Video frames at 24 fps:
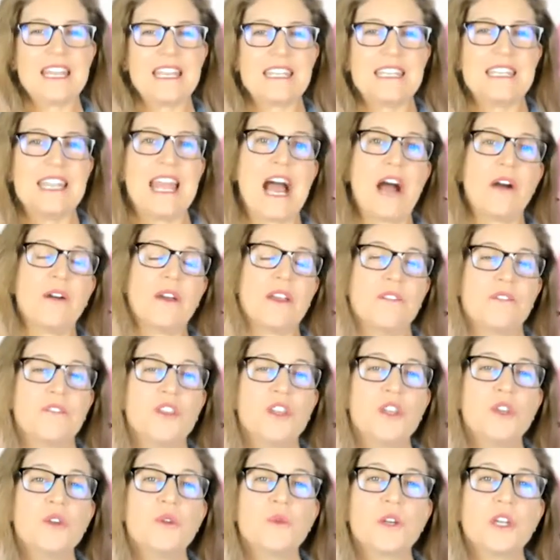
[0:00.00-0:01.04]
Now, if
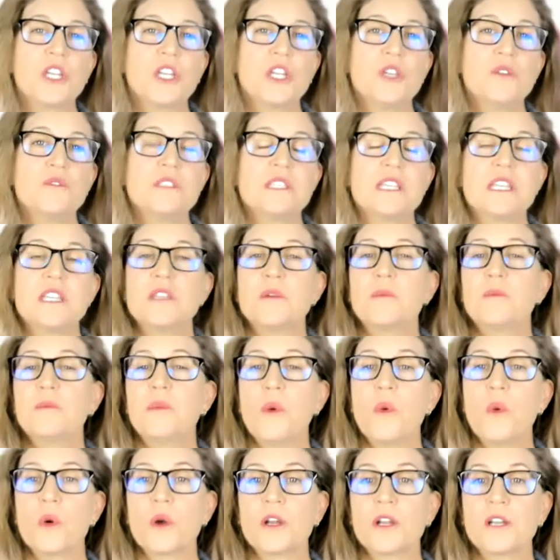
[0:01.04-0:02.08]
you were using the
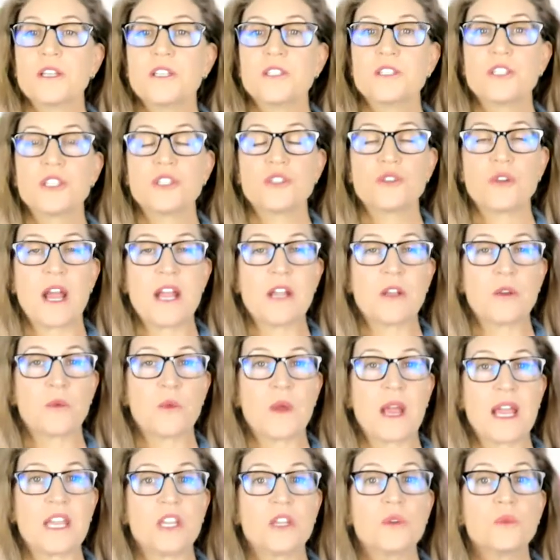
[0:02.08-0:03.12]
board to try to
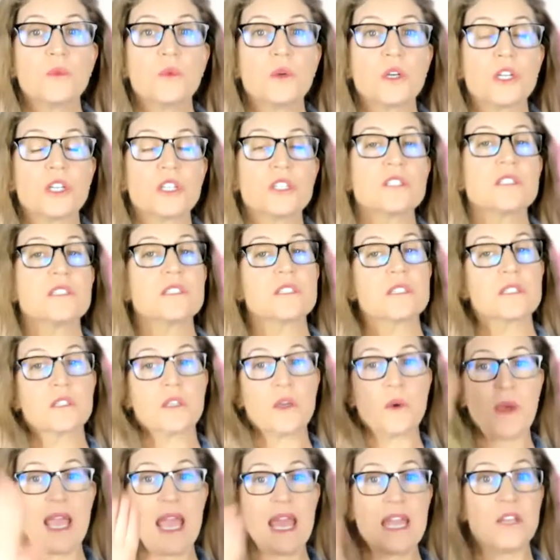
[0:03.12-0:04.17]
write your words,
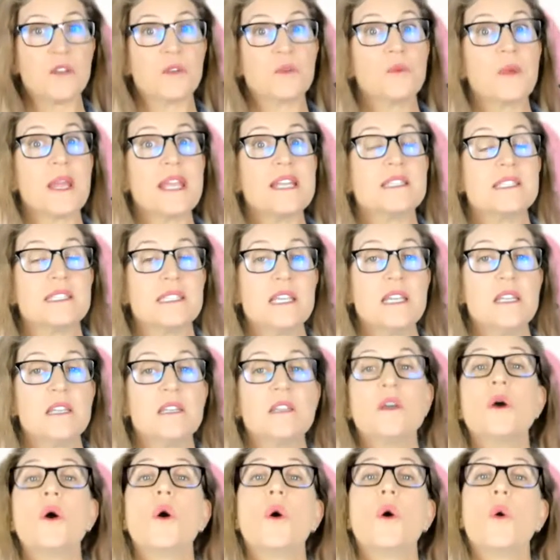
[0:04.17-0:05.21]
go ahead and erase it.
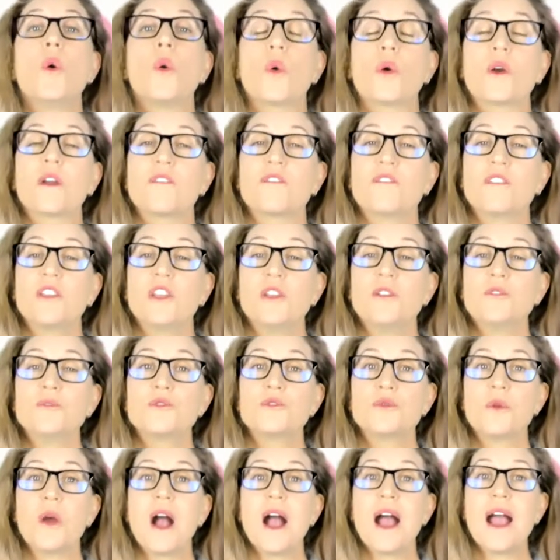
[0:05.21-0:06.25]
Or if you
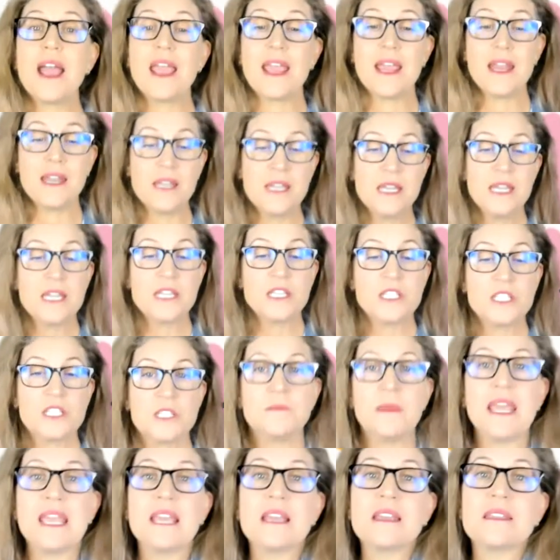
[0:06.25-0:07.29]
tried to
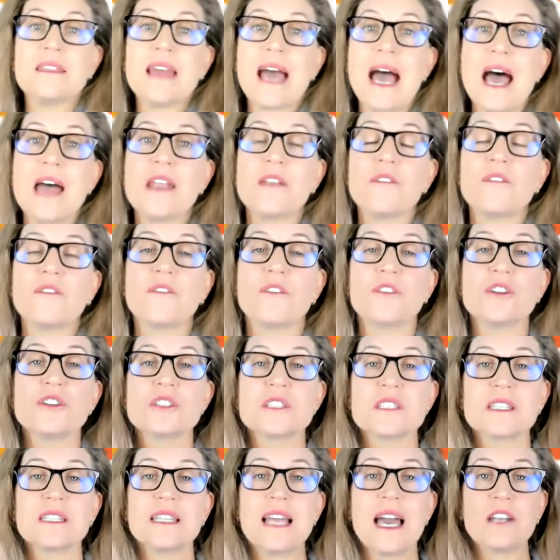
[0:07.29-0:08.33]
make that
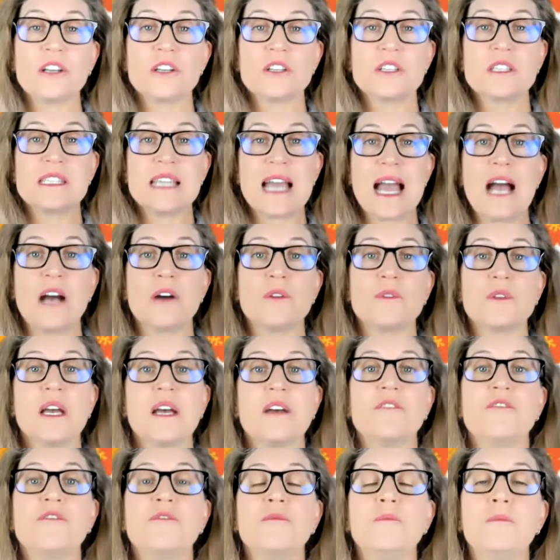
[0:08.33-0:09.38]
first letter sound
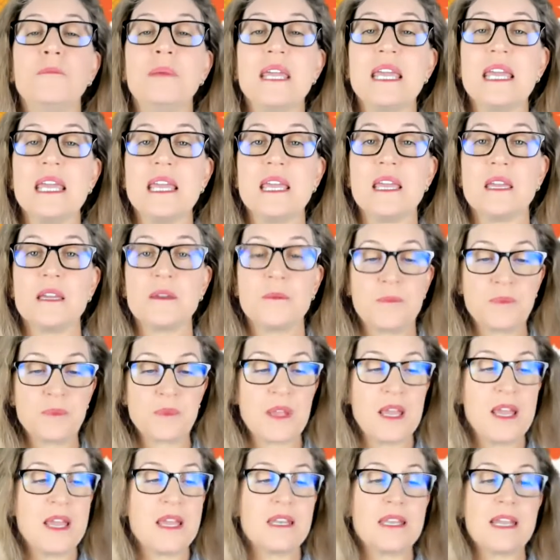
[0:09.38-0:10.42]
of B.
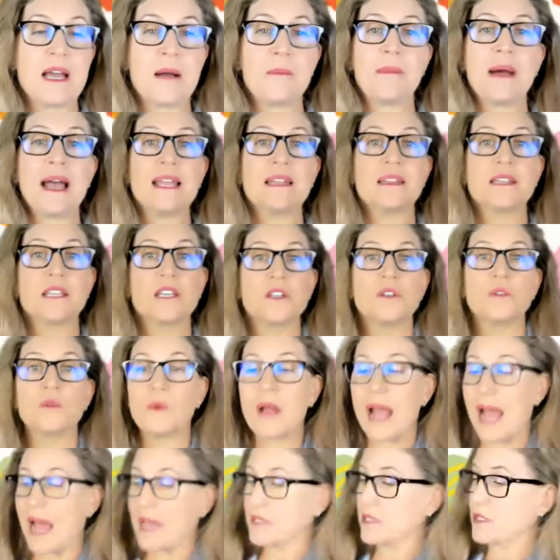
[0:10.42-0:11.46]
Now, my little
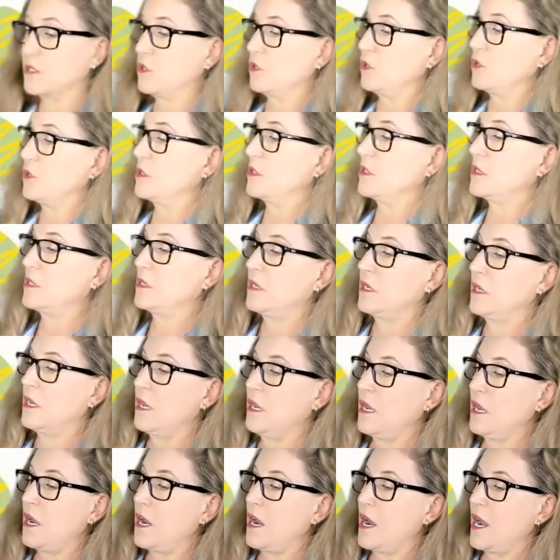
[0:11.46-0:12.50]
Rascals,
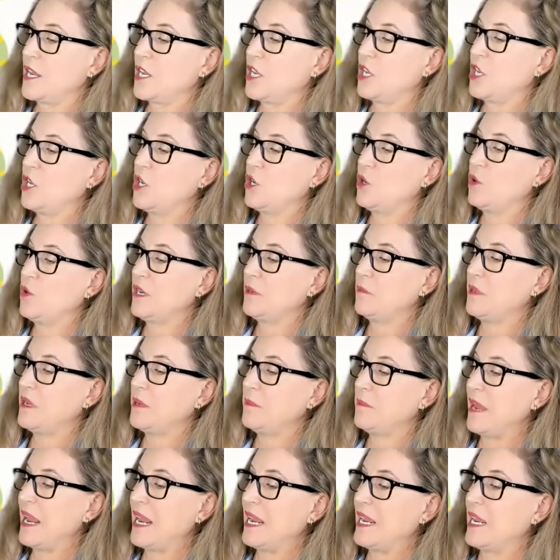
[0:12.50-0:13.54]
you could
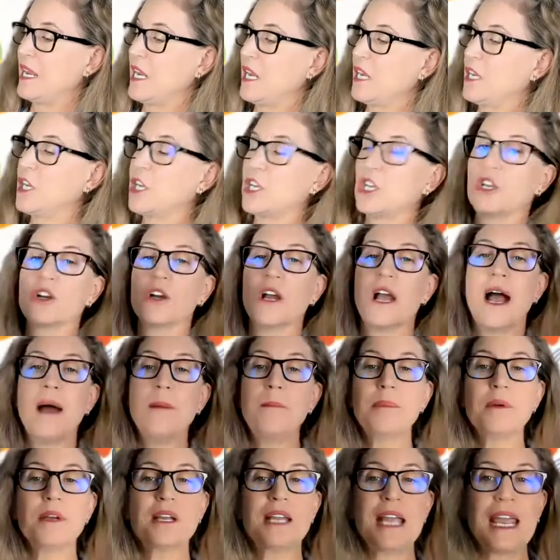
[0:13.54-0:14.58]
be making your
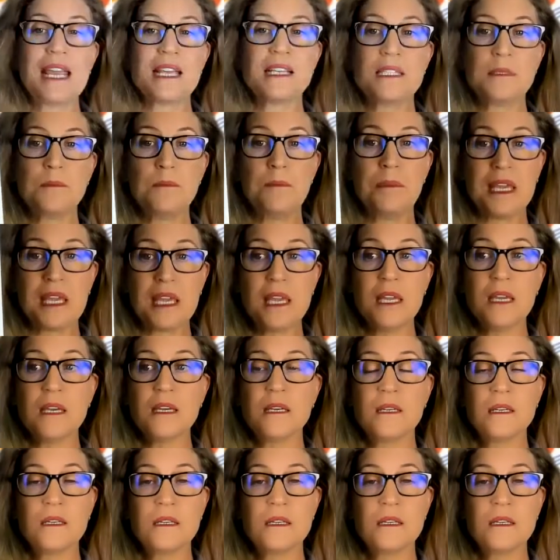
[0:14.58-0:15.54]
uppercase B.